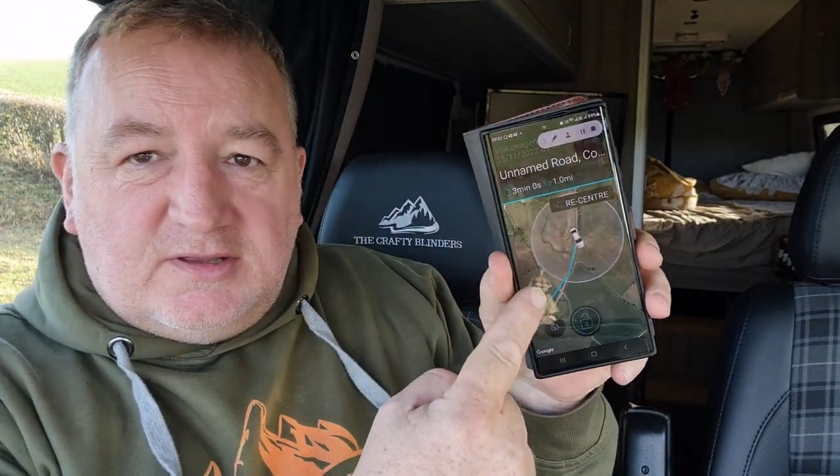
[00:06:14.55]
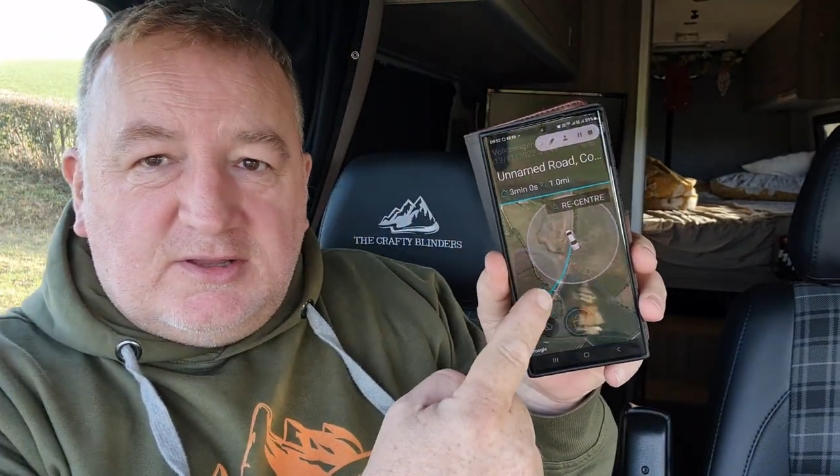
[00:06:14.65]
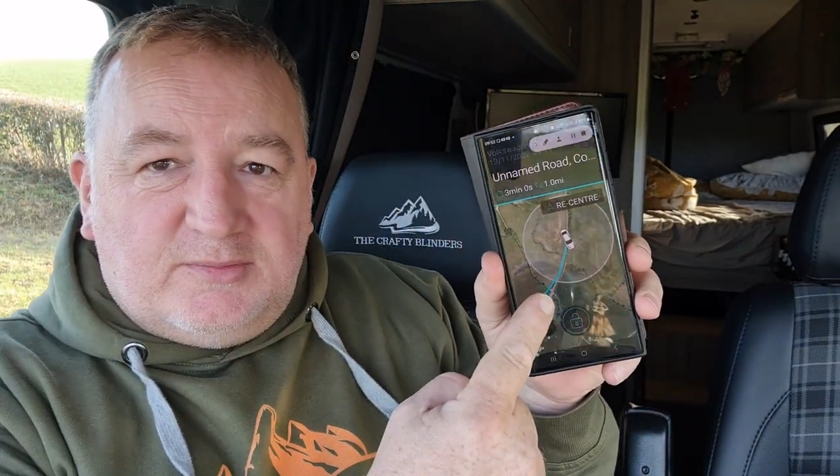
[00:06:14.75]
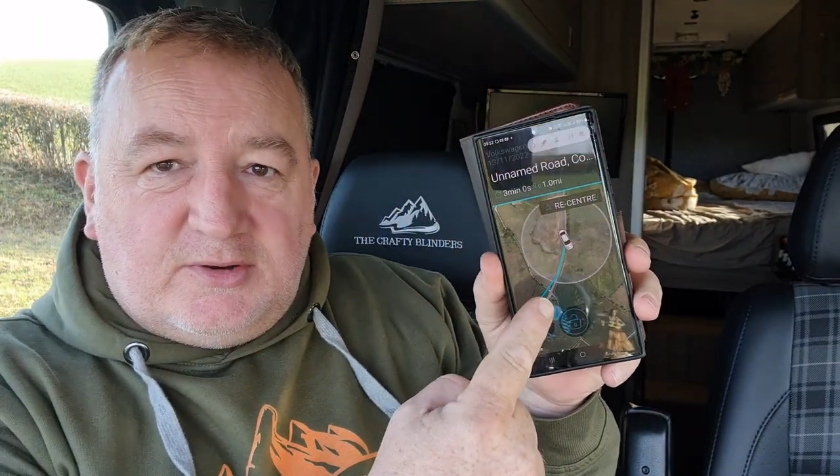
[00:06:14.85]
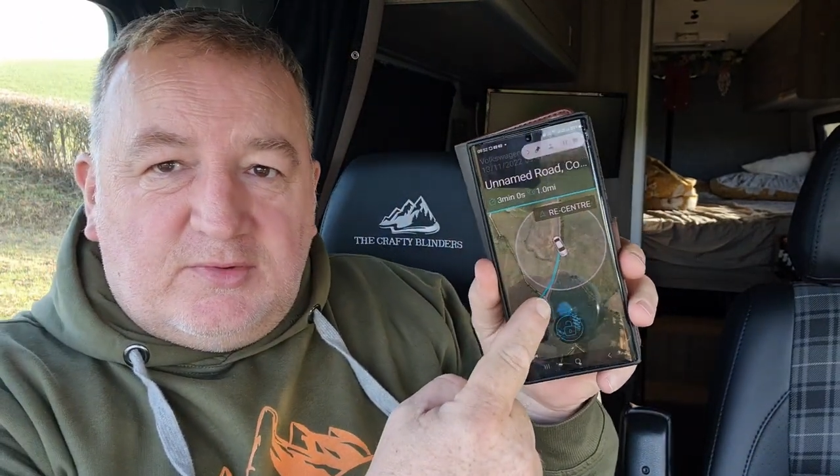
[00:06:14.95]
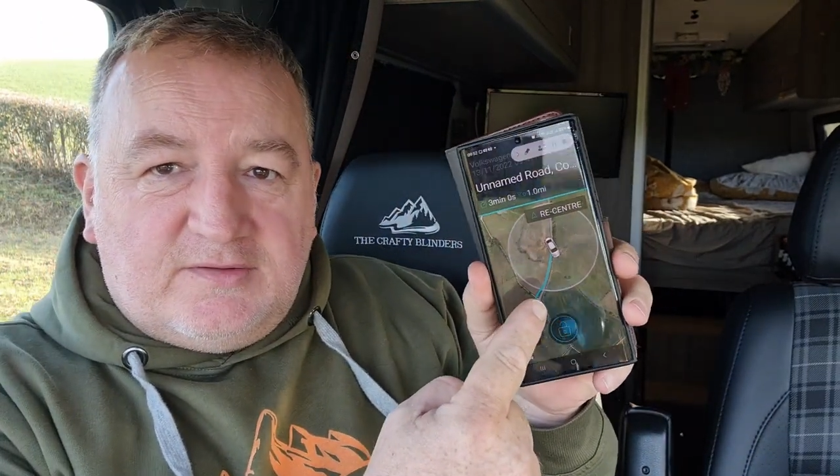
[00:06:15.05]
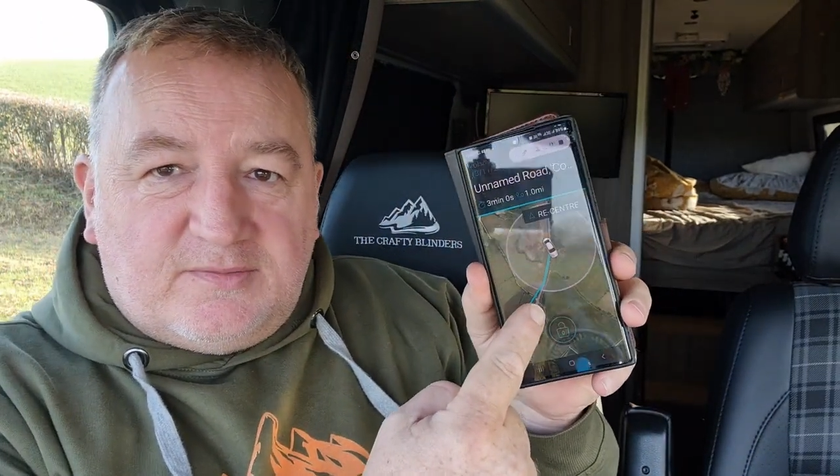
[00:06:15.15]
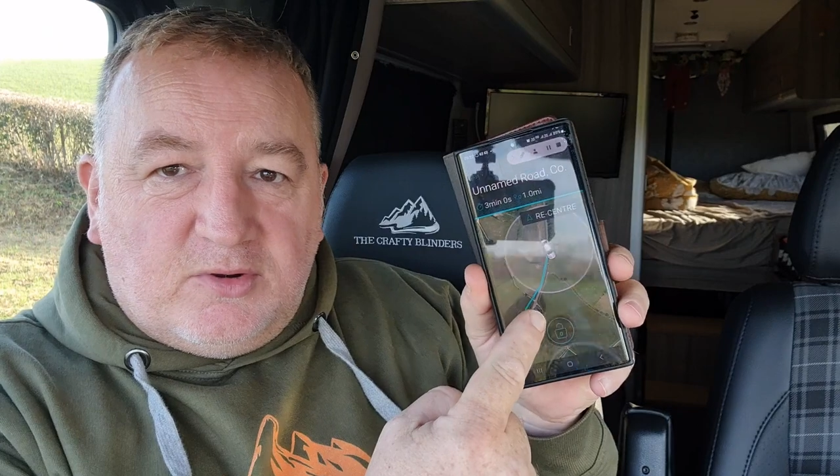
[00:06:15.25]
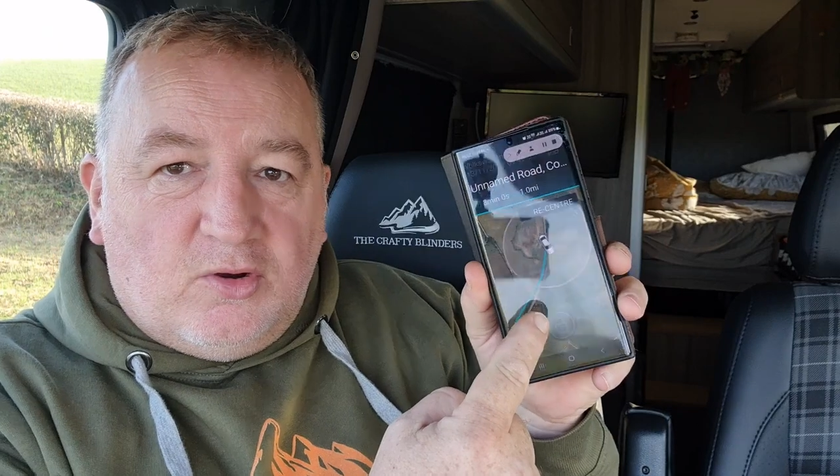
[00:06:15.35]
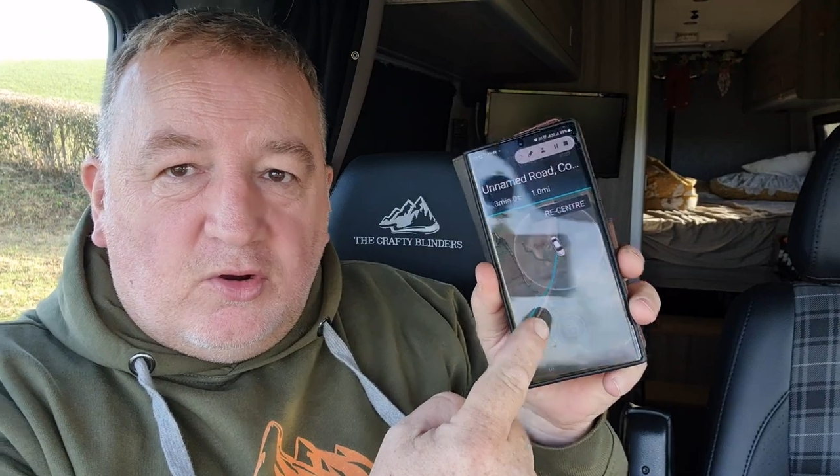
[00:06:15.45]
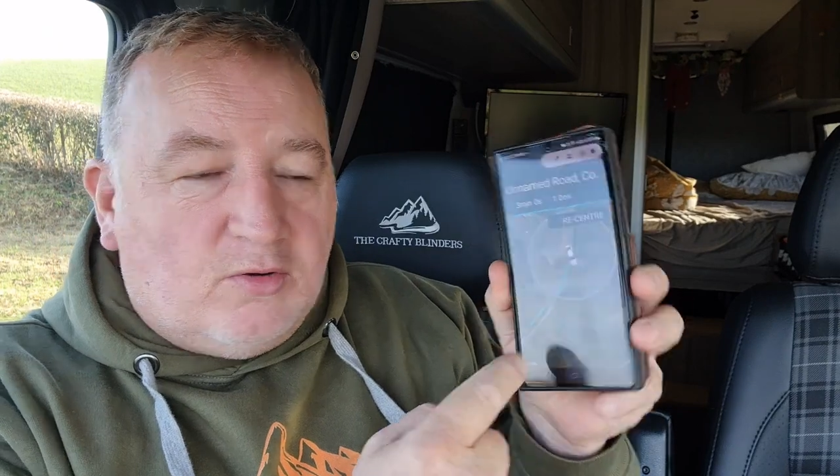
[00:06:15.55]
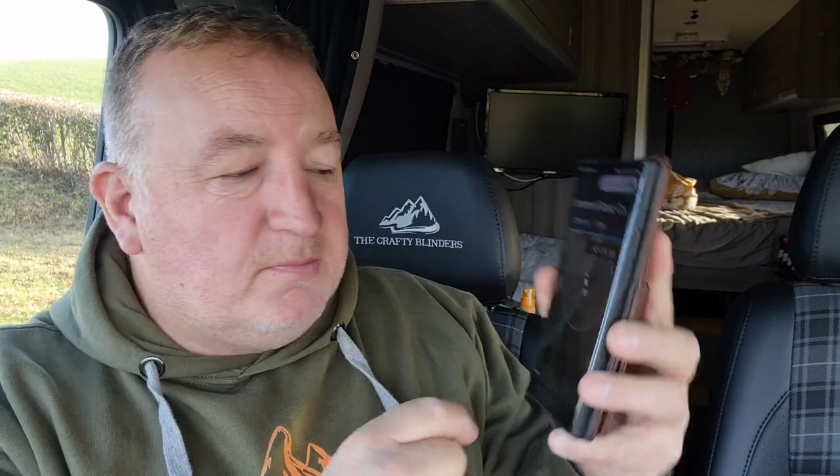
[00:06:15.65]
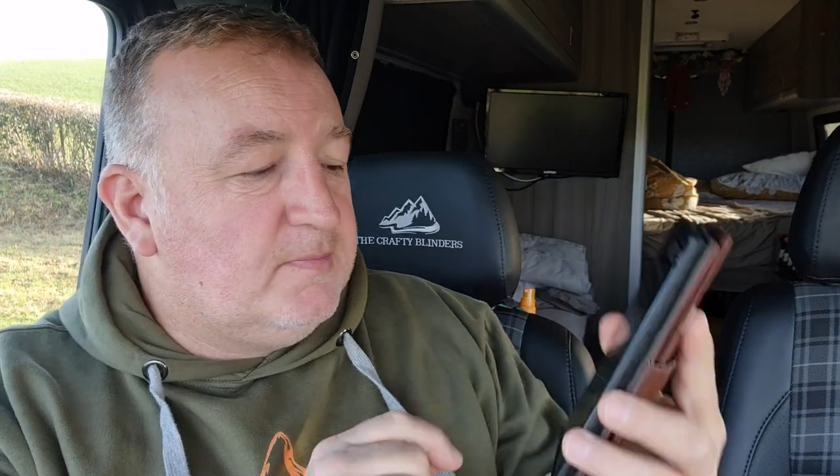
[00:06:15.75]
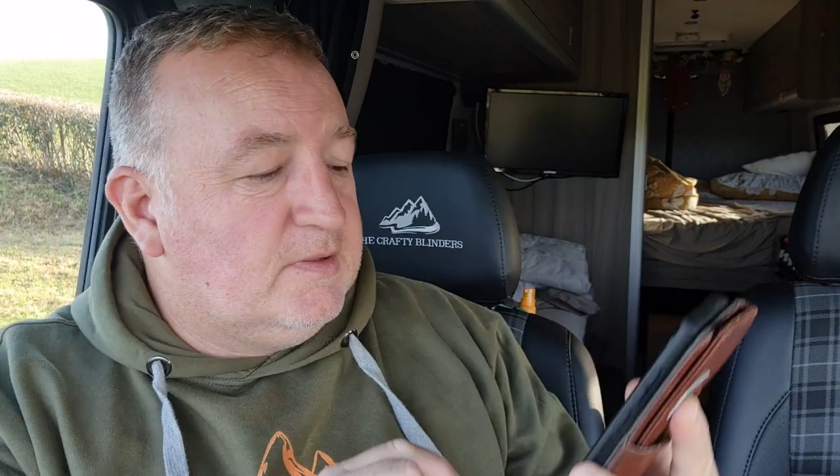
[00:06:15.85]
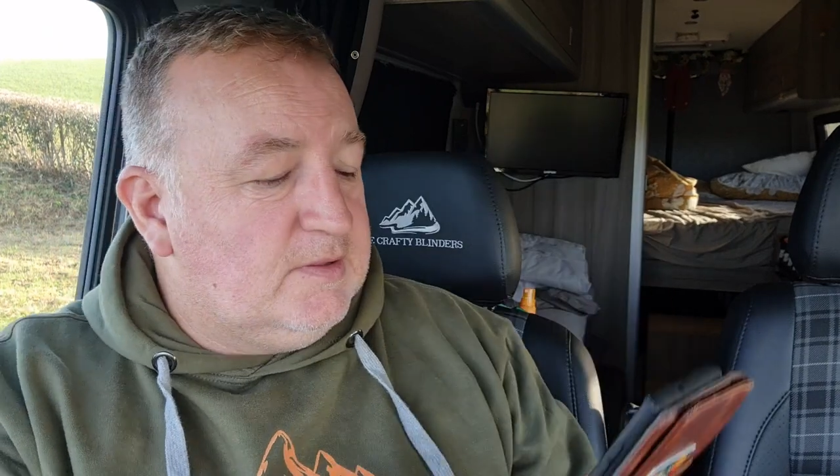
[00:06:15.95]
a little bit away from
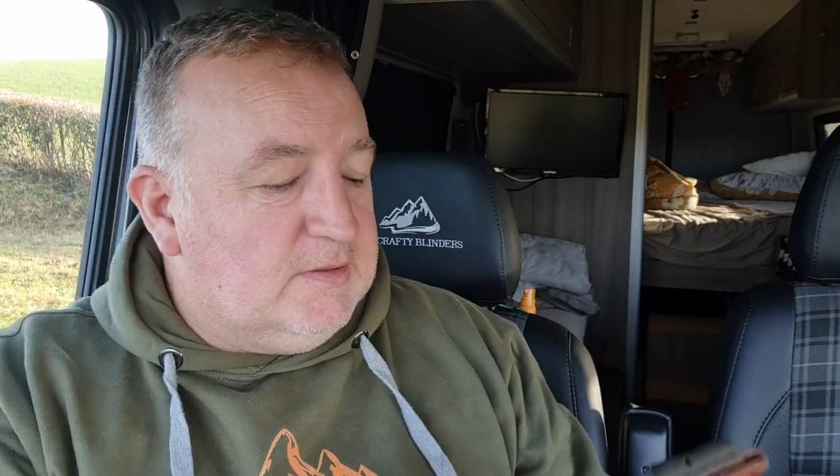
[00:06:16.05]
home.